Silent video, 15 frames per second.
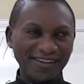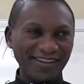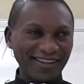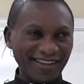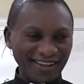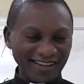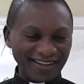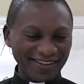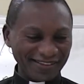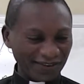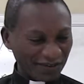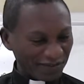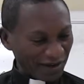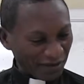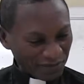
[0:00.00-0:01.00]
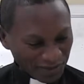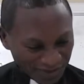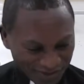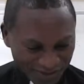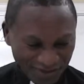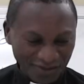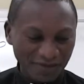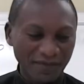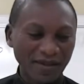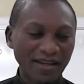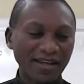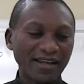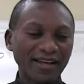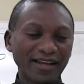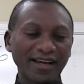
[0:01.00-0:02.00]
Okay, so number two.
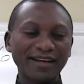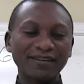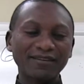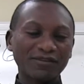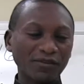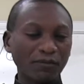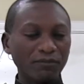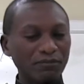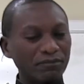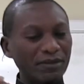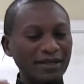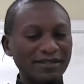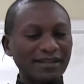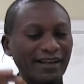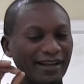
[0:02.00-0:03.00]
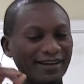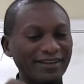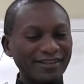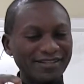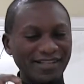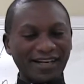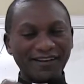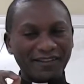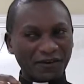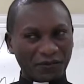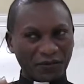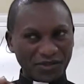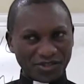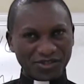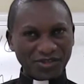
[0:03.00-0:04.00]
So basically understand
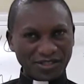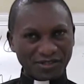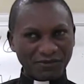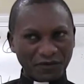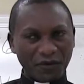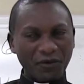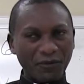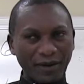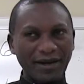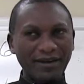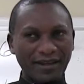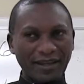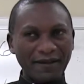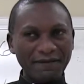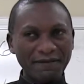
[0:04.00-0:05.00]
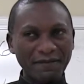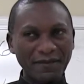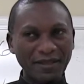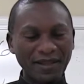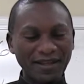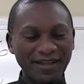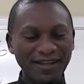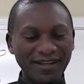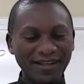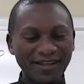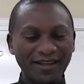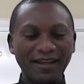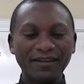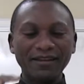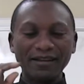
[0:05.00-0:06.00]
the questions very well, okay?
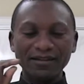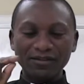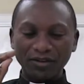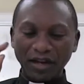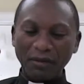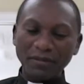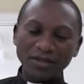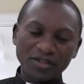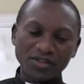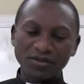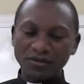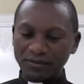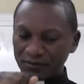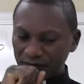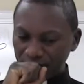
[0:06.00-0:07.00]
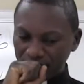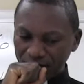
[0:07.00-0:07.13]
Okay, so number two.